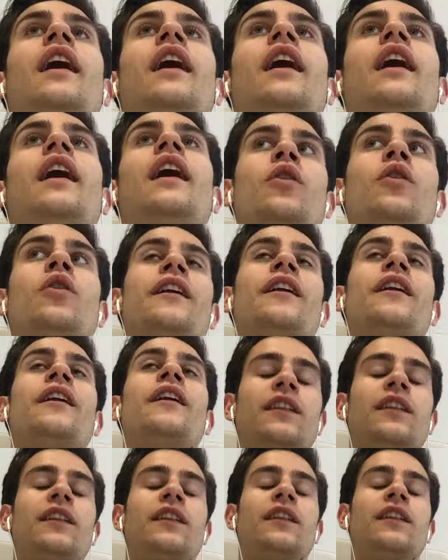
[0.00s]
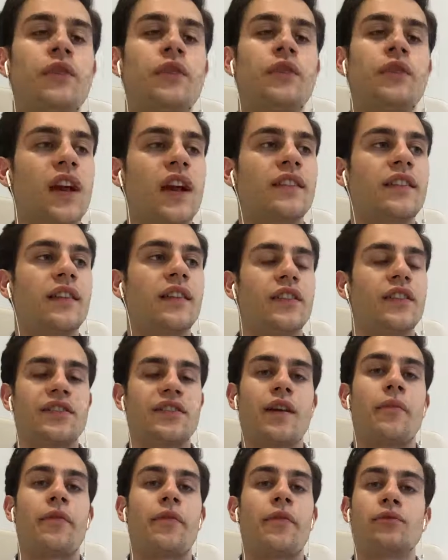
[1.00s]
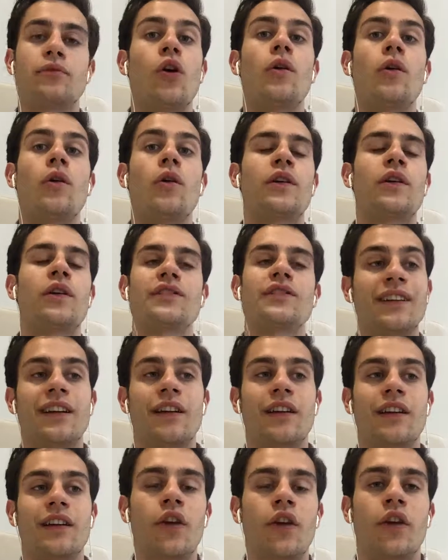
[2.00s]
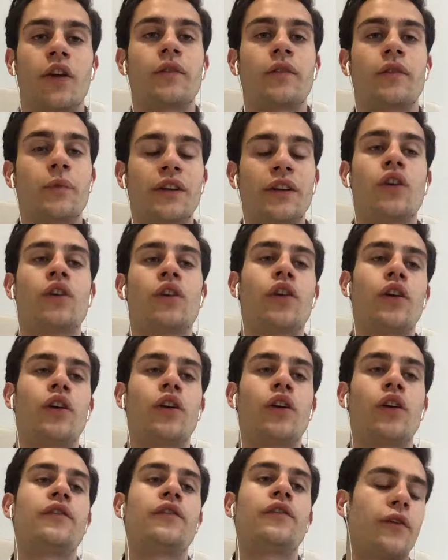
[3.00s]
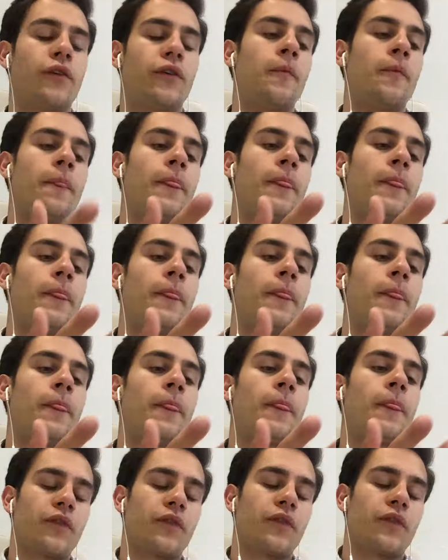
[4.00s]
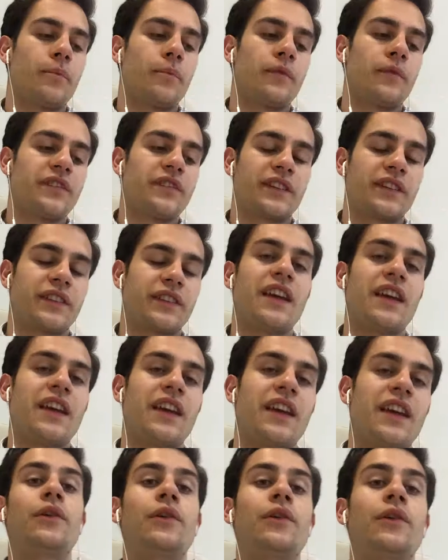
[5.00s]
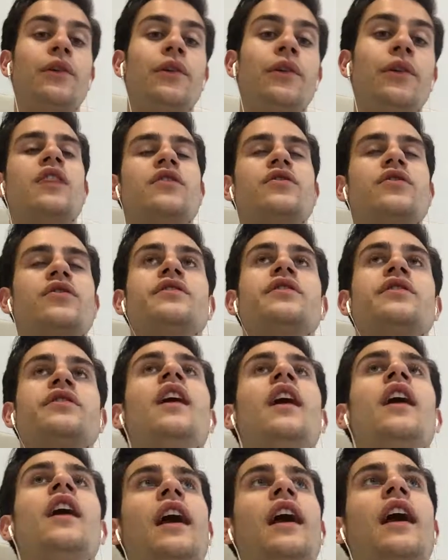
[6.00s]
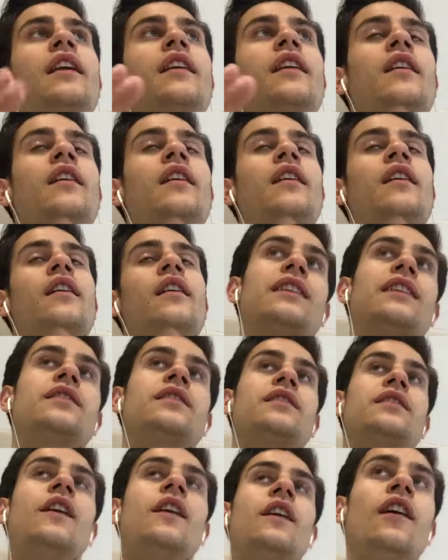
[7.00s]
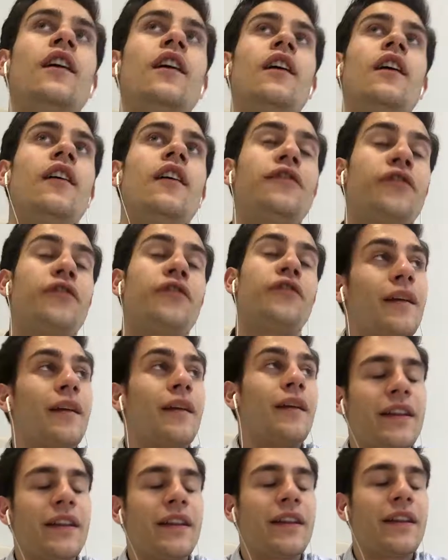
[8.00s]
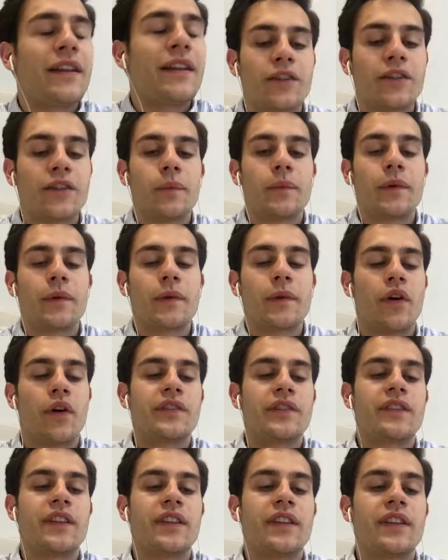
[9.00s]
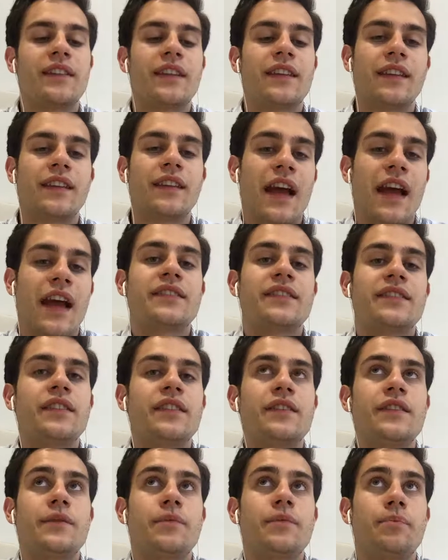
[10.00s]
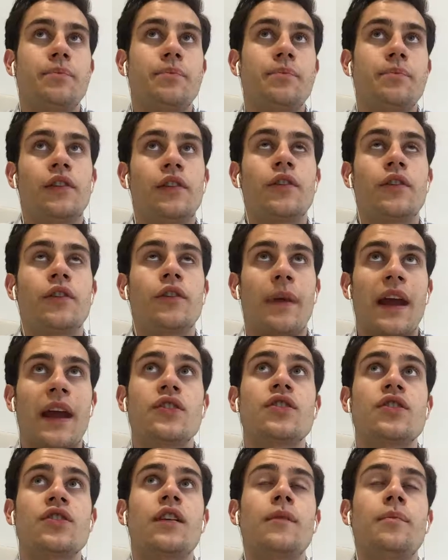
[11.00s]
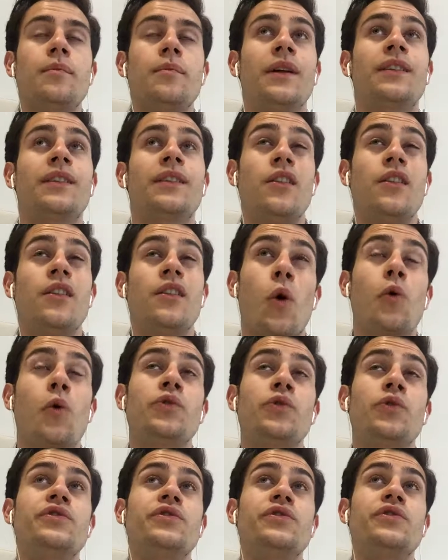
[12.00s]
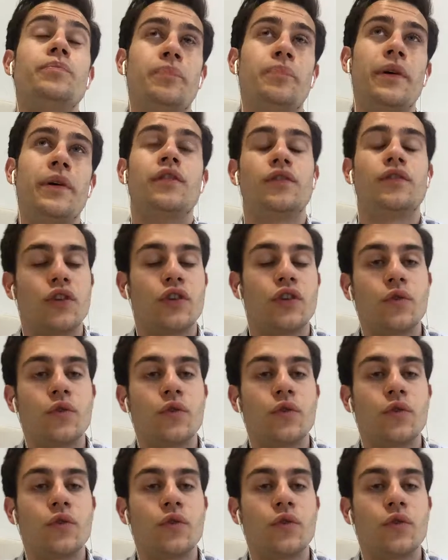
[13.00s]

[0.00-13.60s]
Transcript: And I know that if I don't get rejected, there's something wrong, because I didn't learn. We don't learn from successes, we learn from rejections. And a great friend, a mentor of mine, told me once that the yeses build your paycheck, but the no's build you.